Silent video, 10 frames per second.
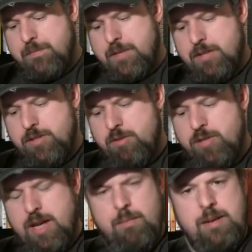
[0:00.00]
And so
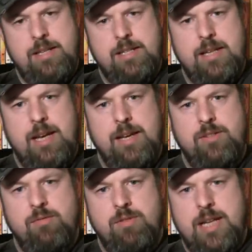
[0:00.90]
Zombie decided
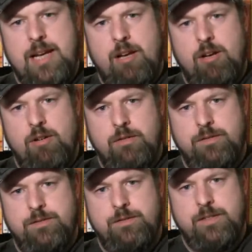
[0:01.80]
to
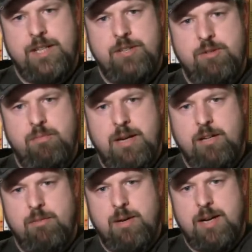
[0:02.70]
delve into
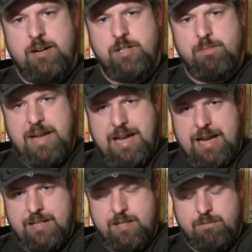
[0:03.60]
Michael Myers'
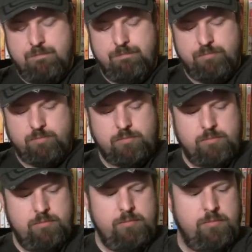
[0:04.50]
past.
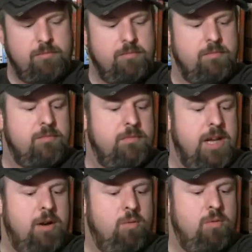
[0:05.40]

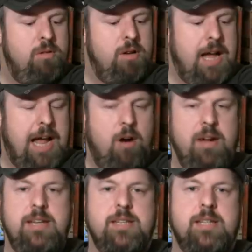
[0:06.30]
Now, how
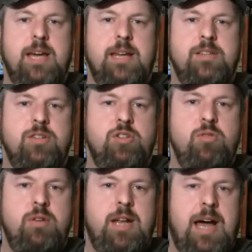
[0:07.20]
he decided to
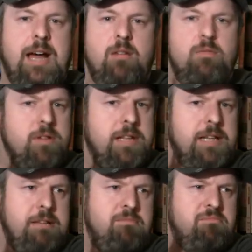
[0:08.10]
do it, I don't
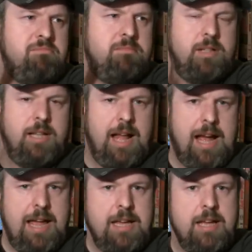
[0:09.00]
really
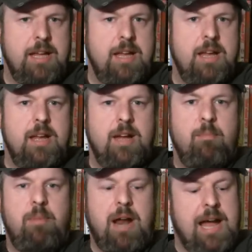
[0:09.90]
like,
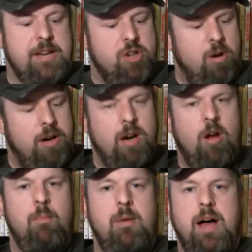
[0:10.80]
but I don't at
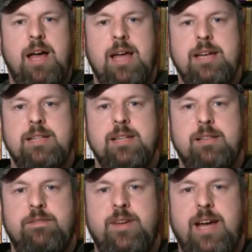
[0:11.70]
all mind
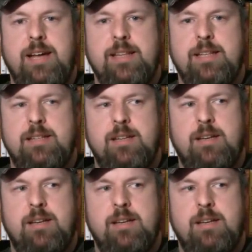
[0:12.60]
the fact that